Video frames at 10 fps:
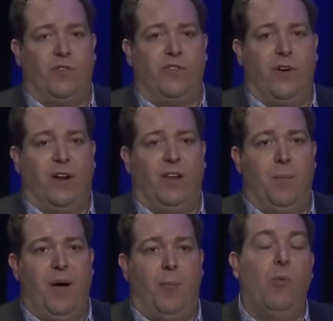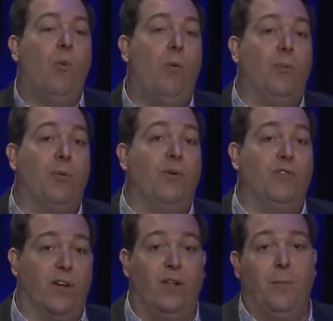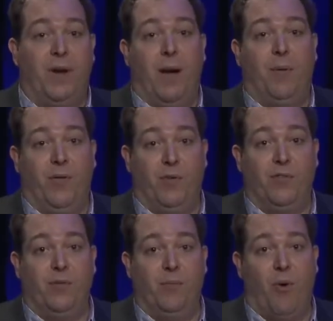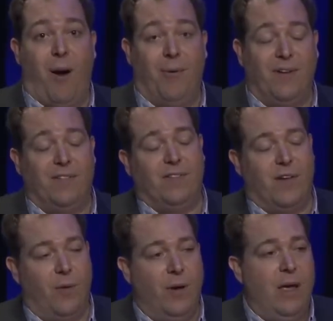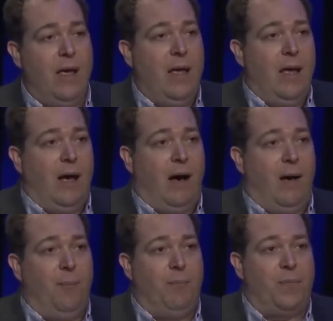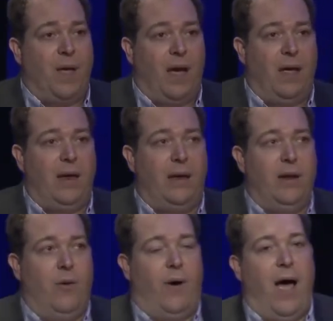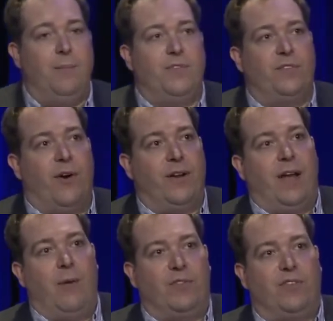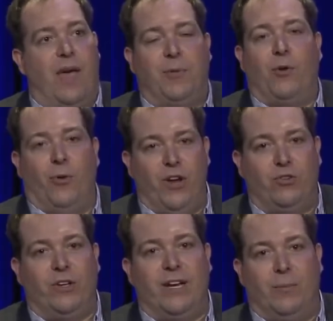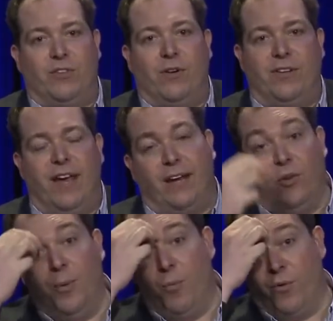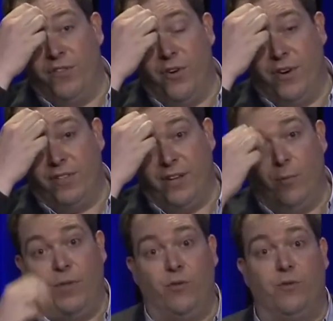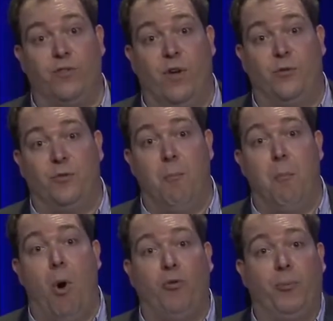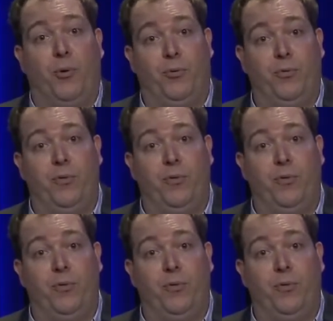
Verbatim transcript: are starting to clump up. Well, what would produce a clumping up of those properties? And so, um, you know, I'm starting. I was skeptical initially. I'm starting to take it a little bit more seriously when there's results from multiple